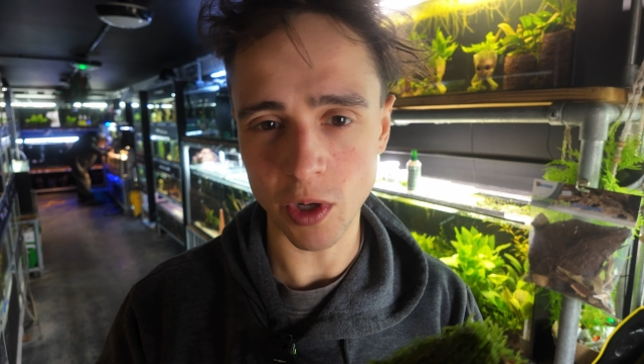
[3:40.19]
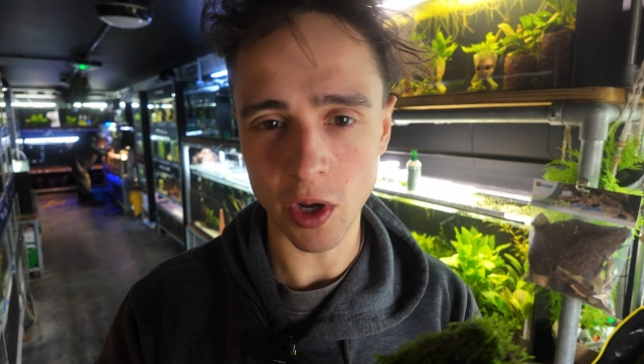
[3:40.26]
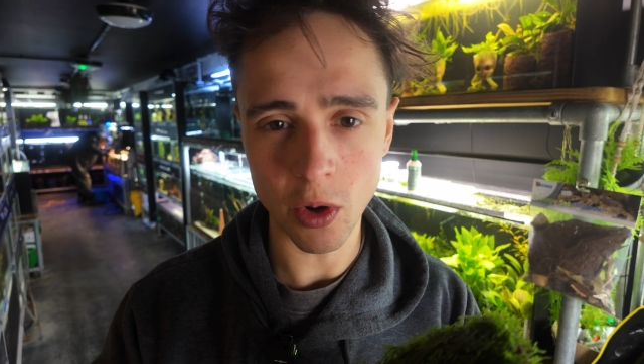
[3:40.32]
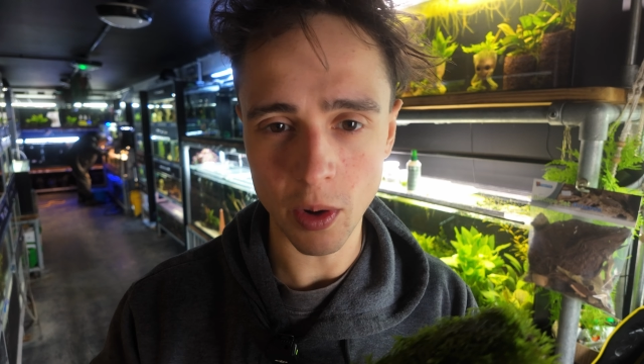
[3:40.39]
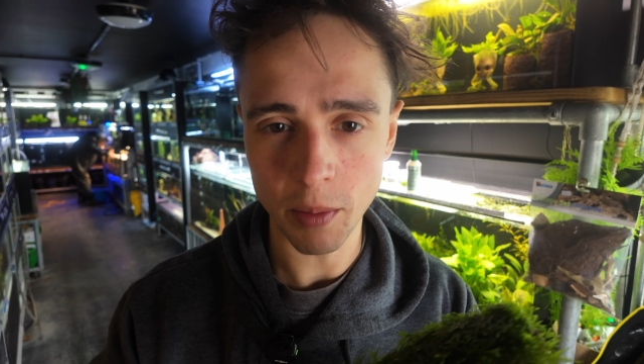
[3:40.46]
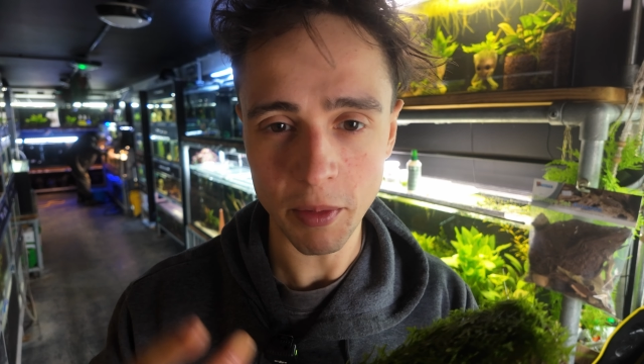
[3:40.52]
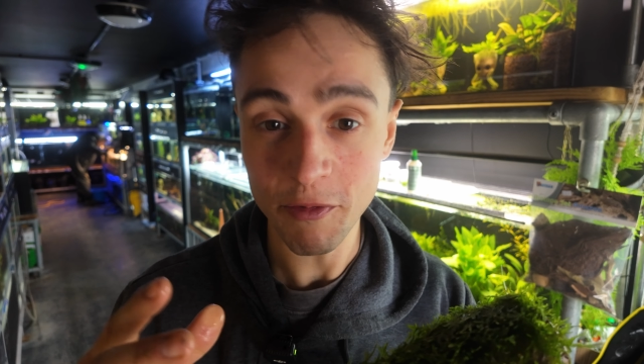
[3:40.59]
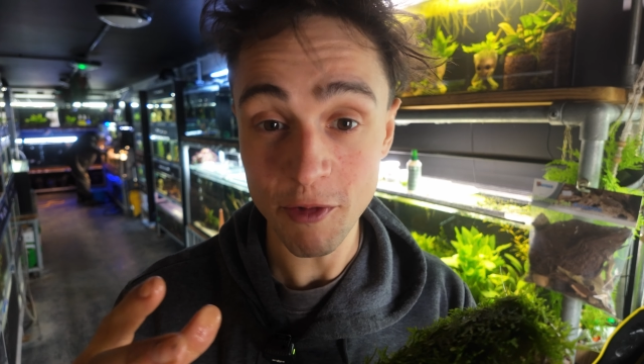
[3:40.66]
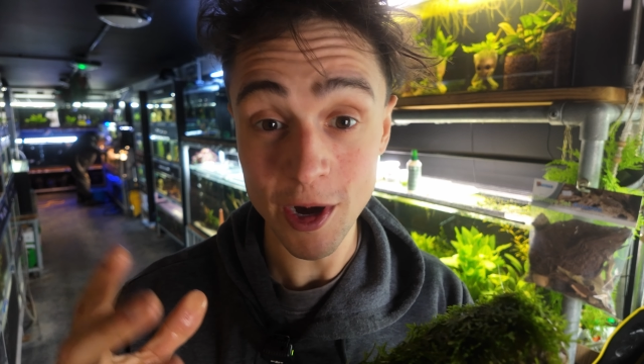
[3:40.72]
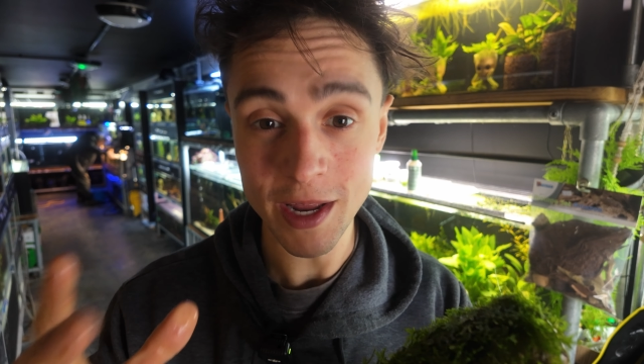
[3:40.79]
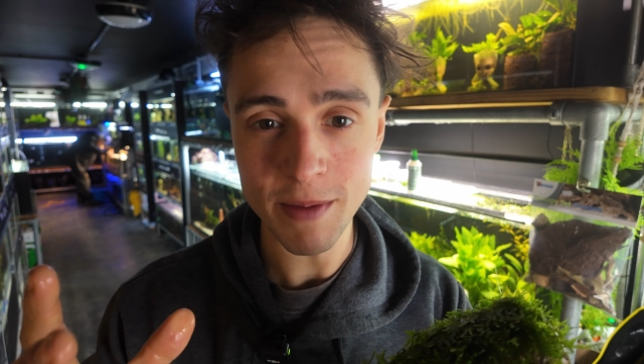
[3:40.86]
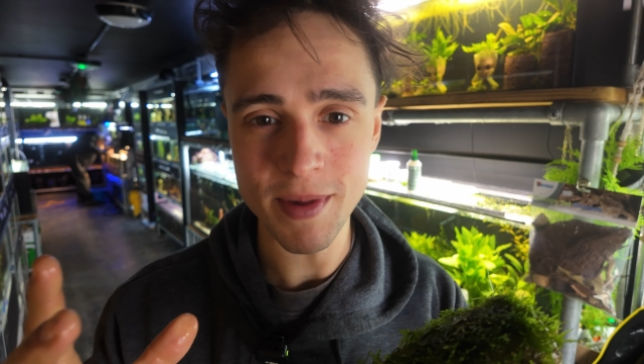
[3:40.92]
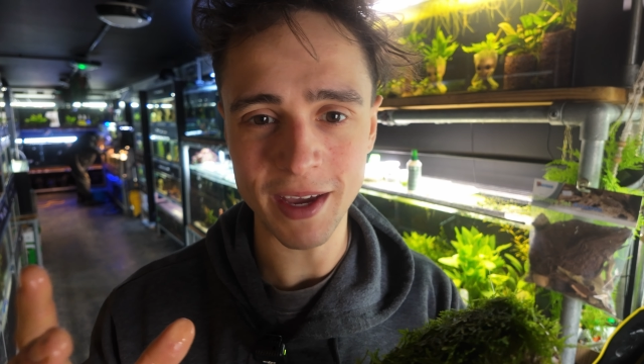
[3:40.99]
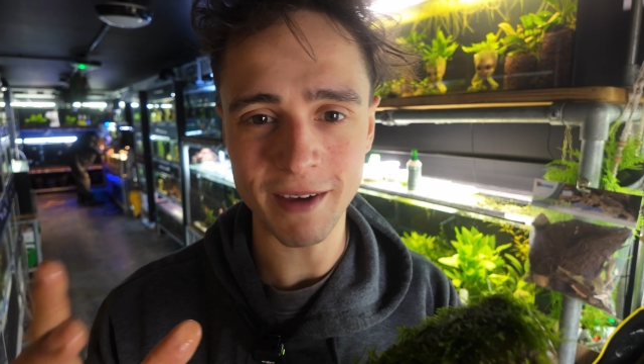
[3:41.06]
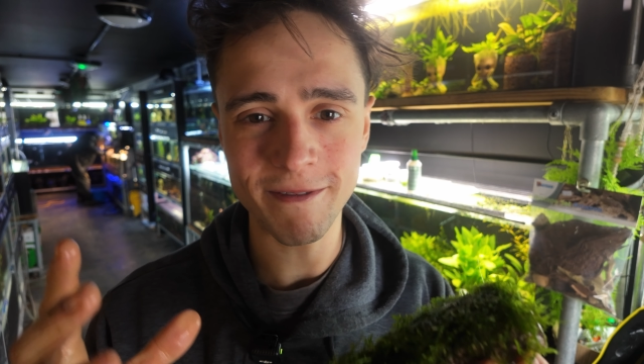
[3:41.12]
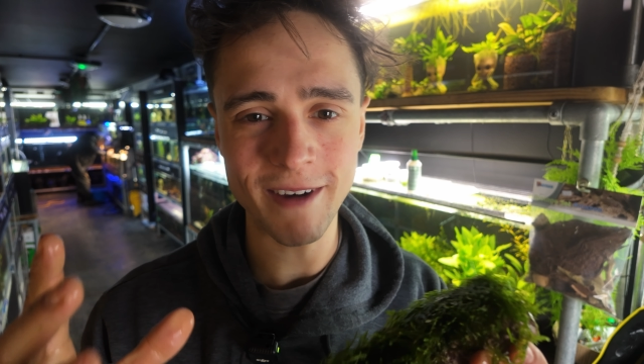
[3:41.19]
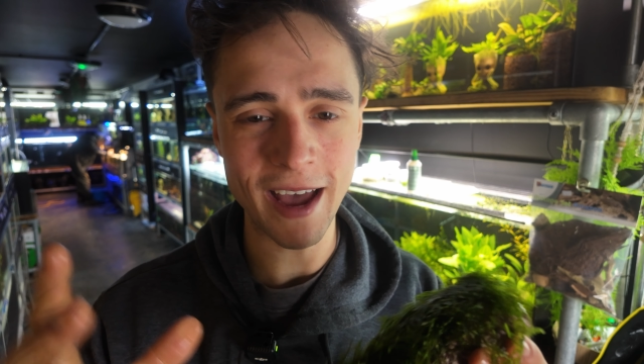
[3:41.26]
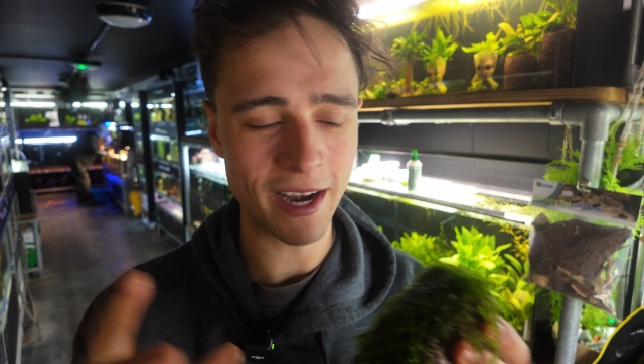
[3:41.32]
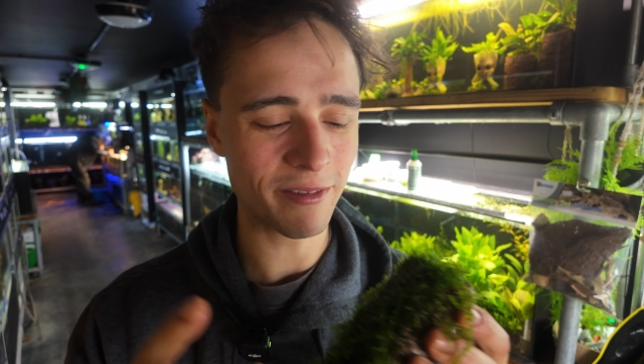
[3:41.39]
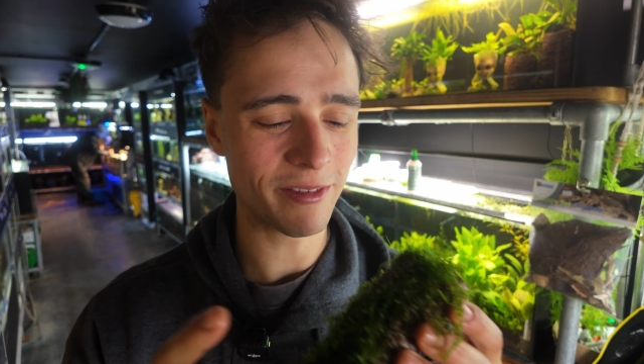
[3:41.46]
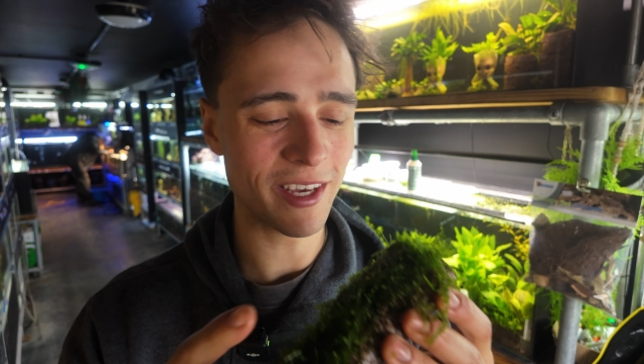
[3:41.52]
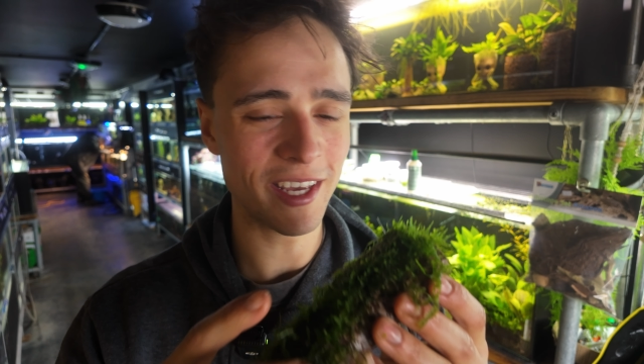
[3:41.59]
know, I'm a really big
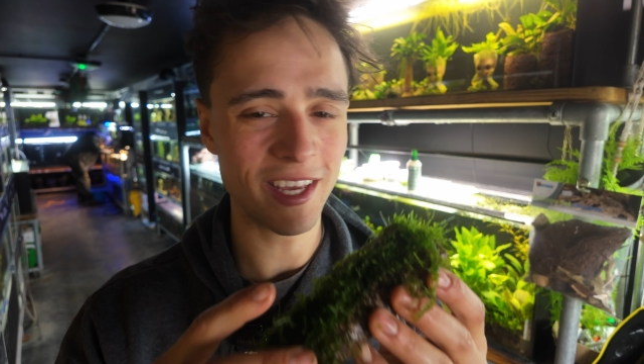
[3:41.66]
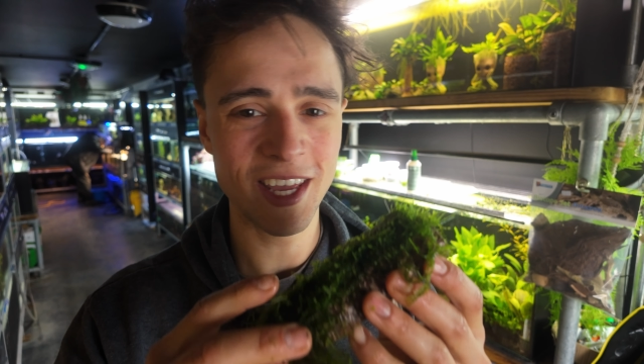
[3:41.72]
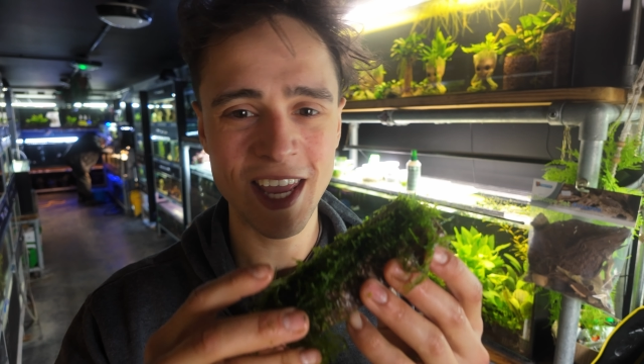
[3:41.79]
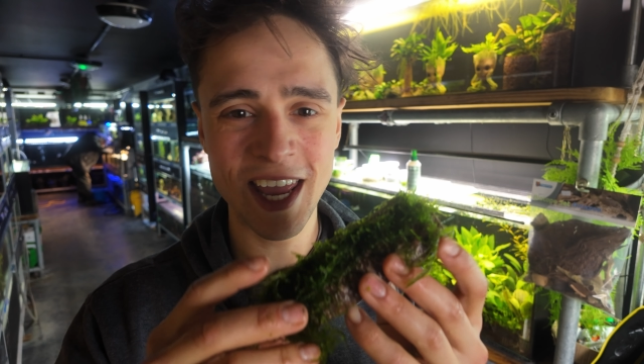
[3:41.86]
fan of it.